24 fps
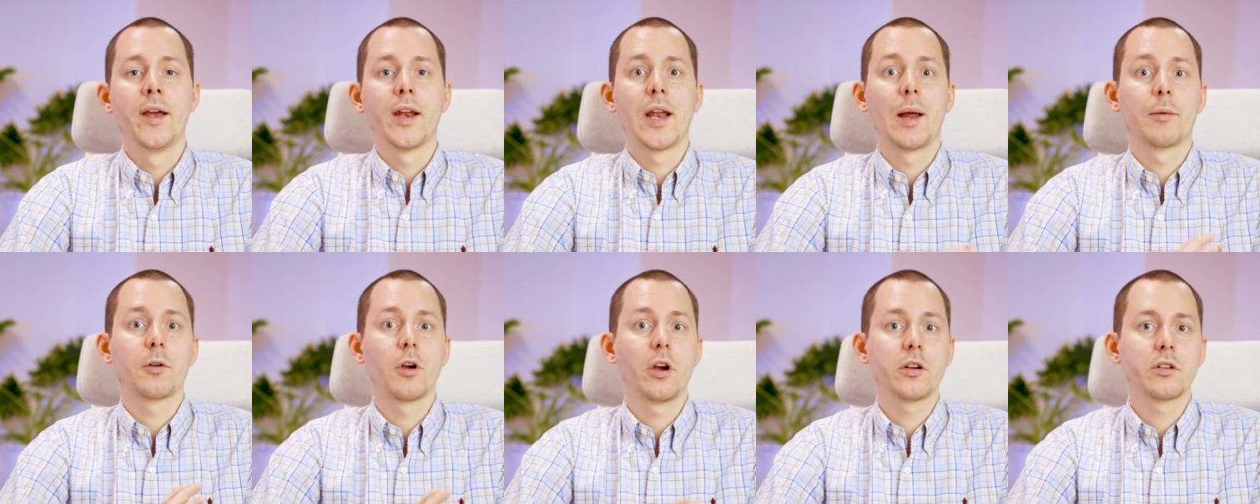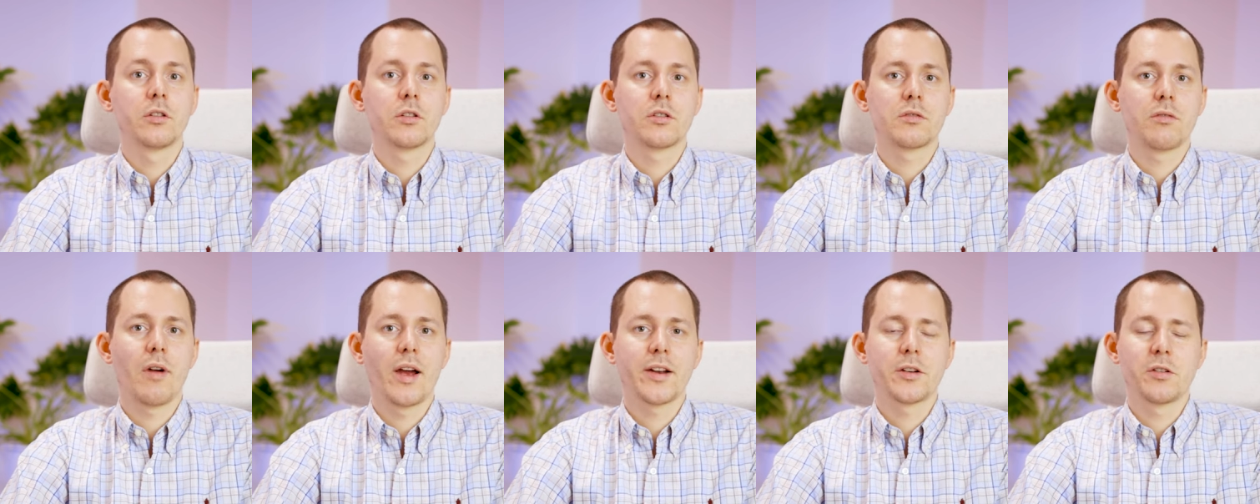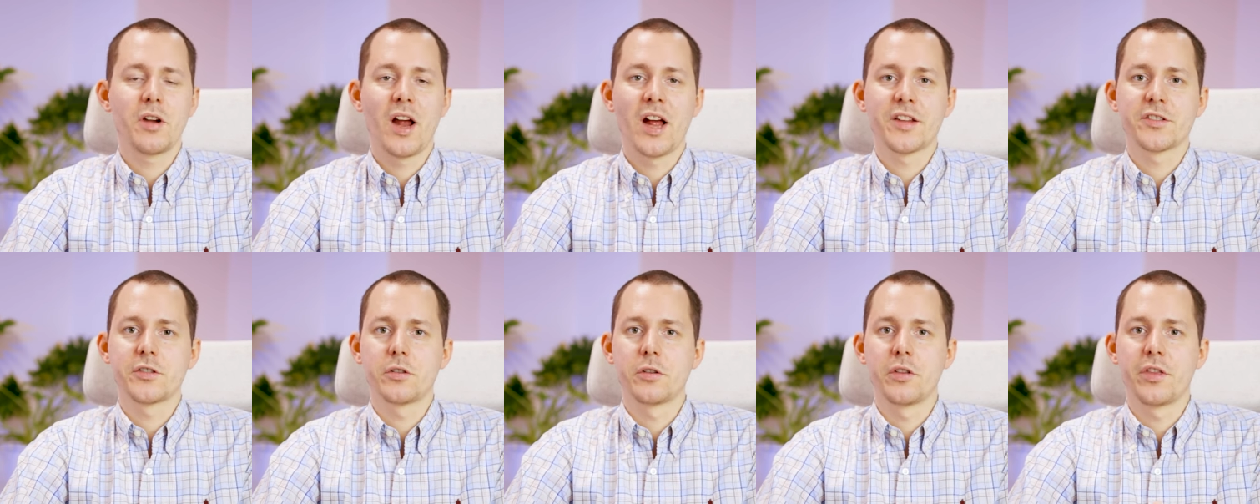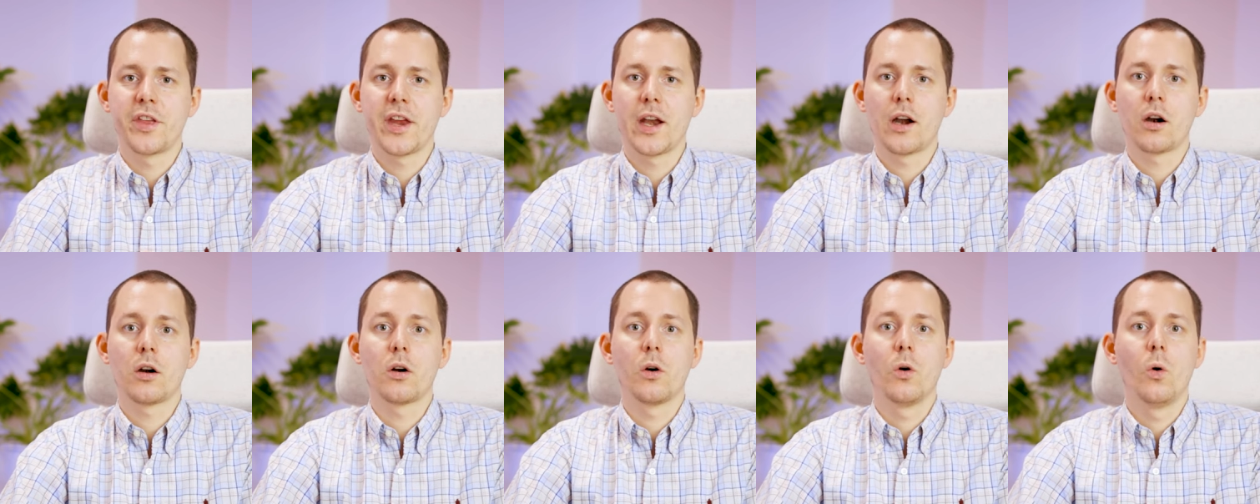I'm going to try to answer you
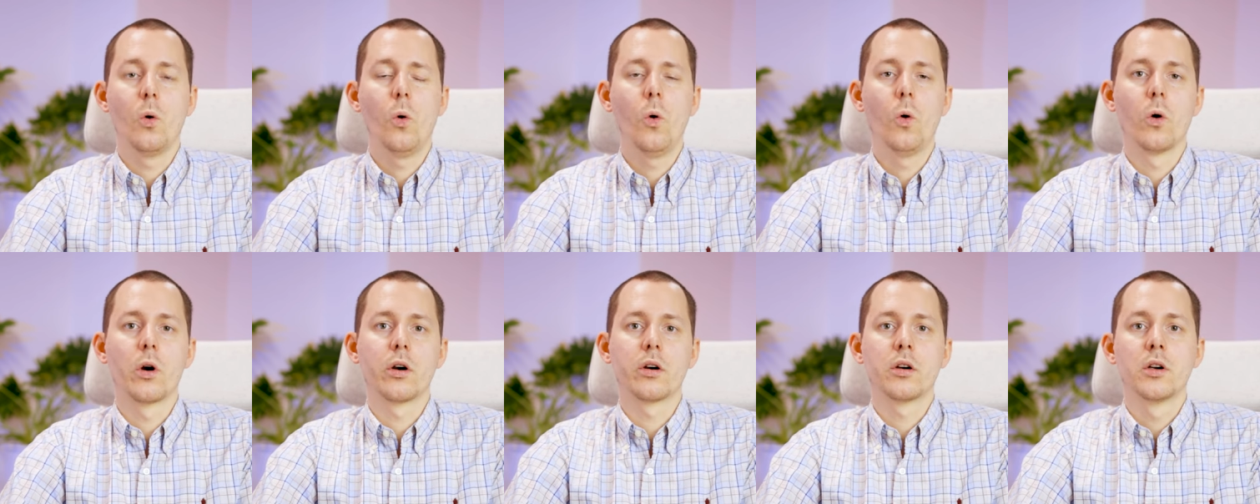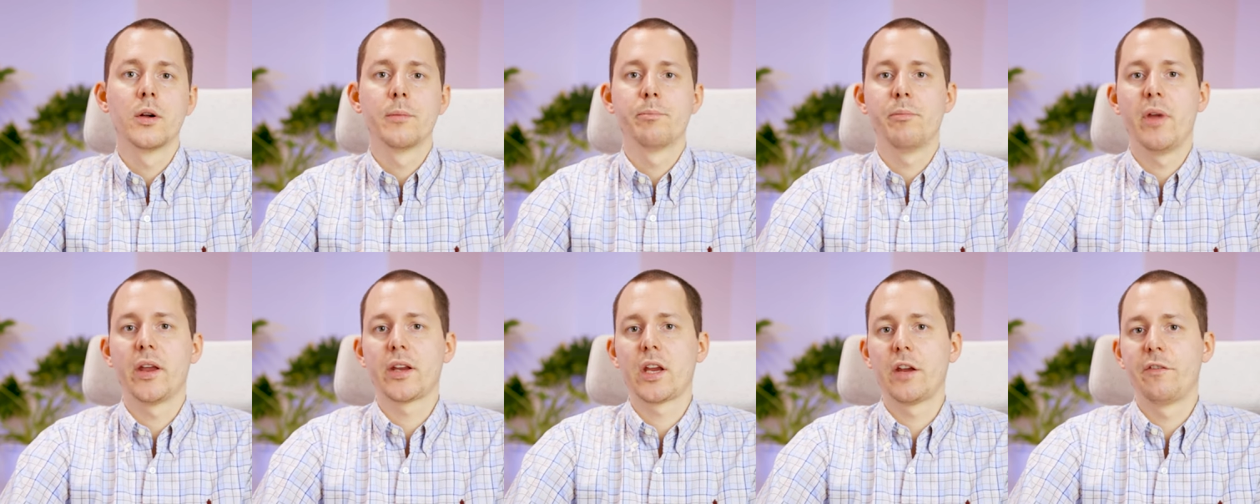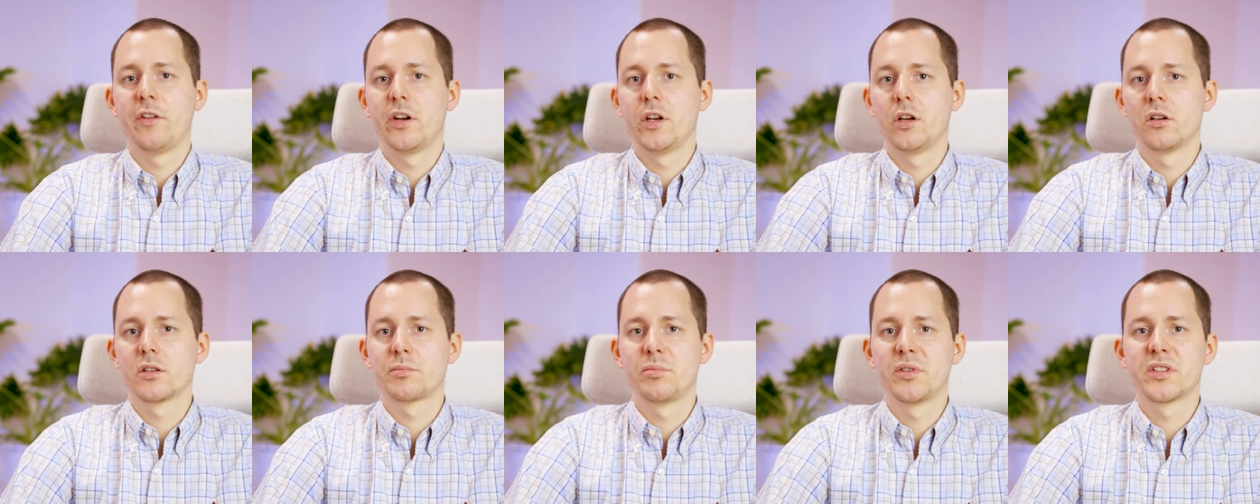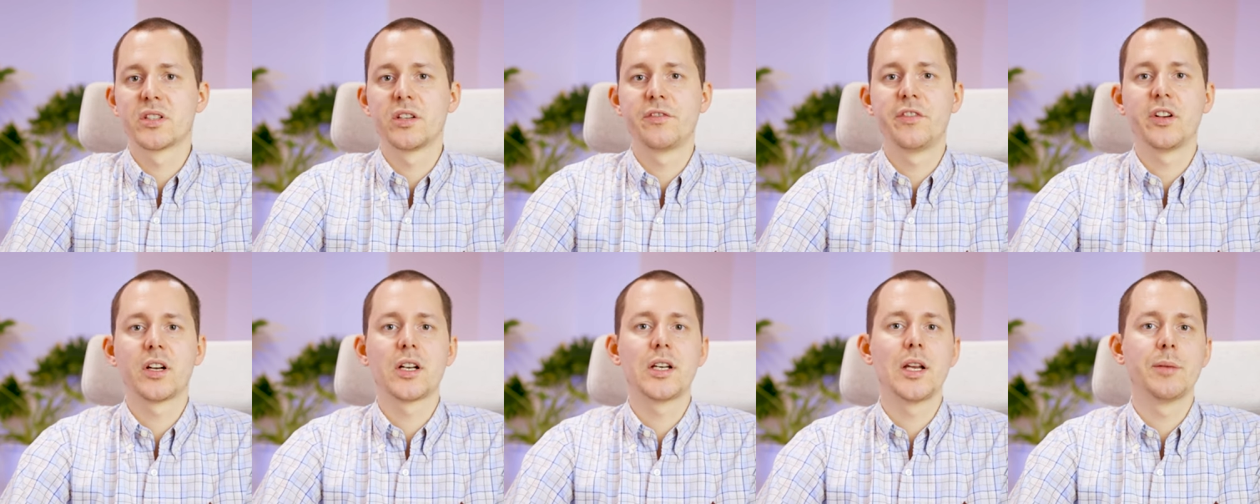there or make a video
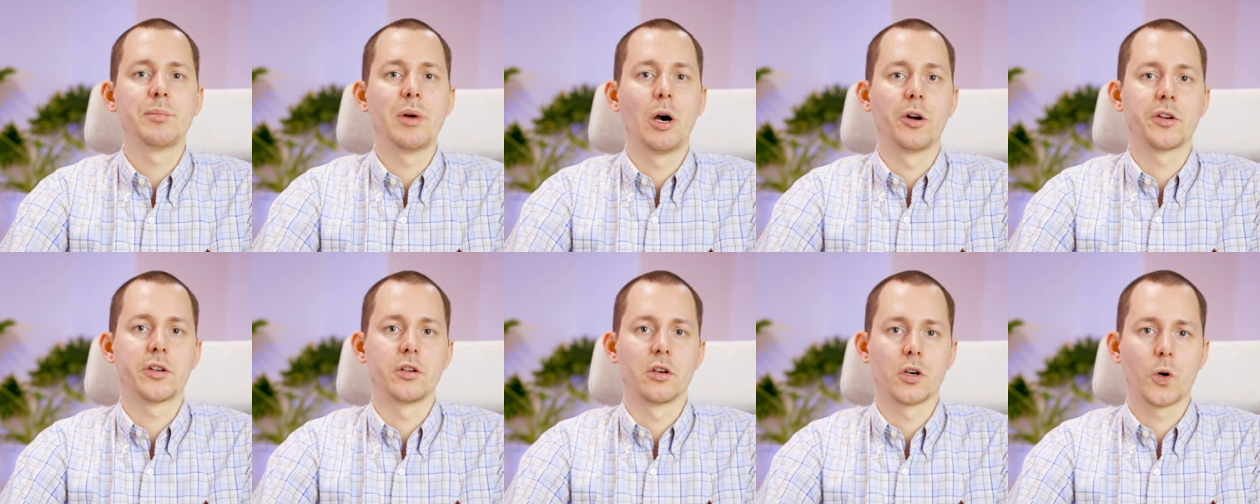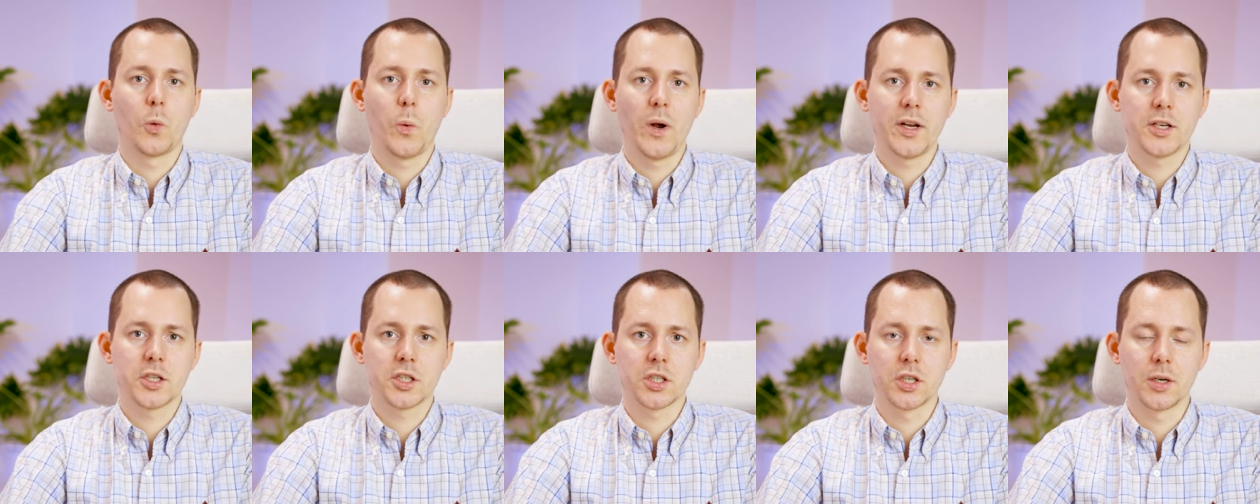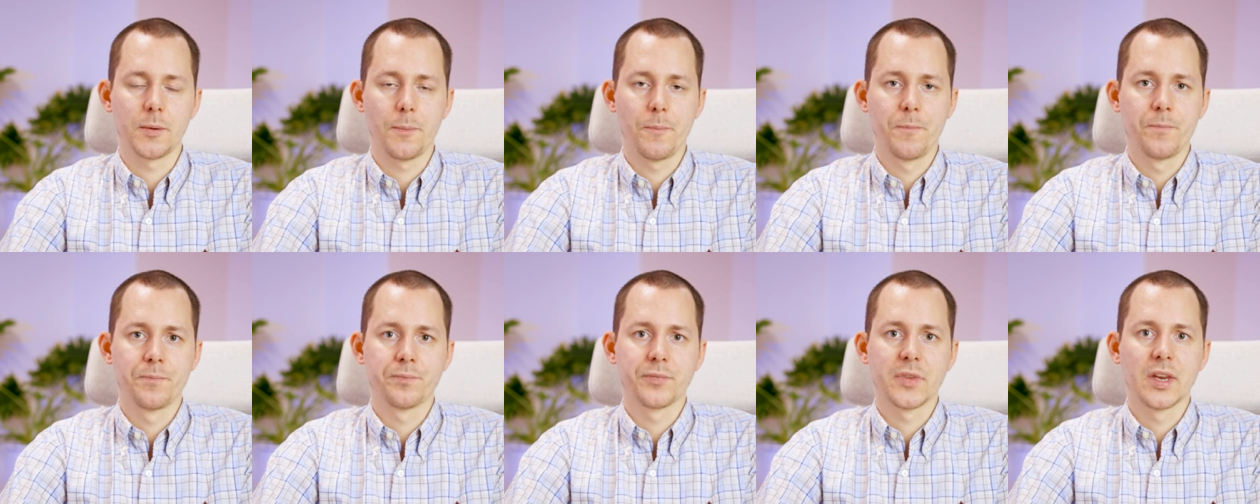specifically about your question.